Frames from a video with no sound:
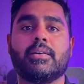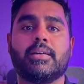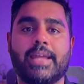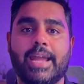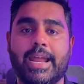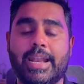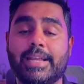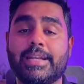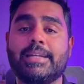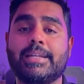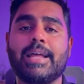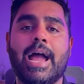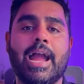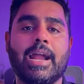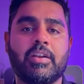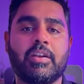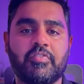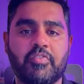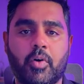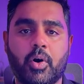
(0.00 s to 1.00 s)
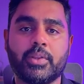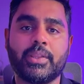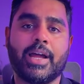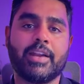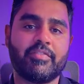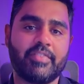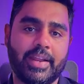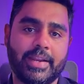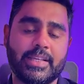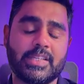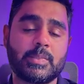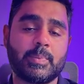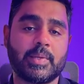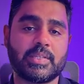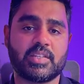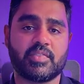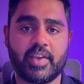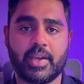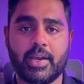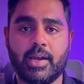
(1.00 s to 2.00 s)
getting tagged for that very
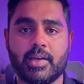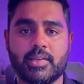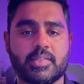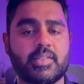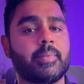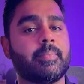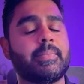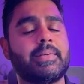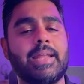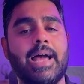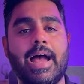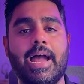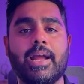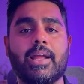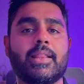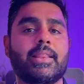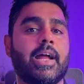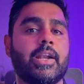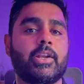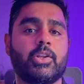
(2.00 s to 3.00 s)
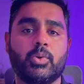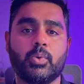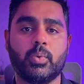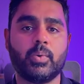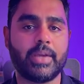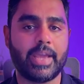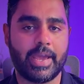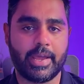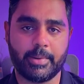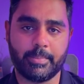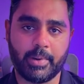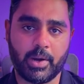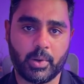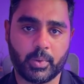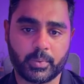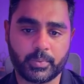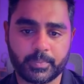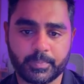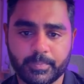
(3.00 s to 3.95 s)
specific custom tag that you care about.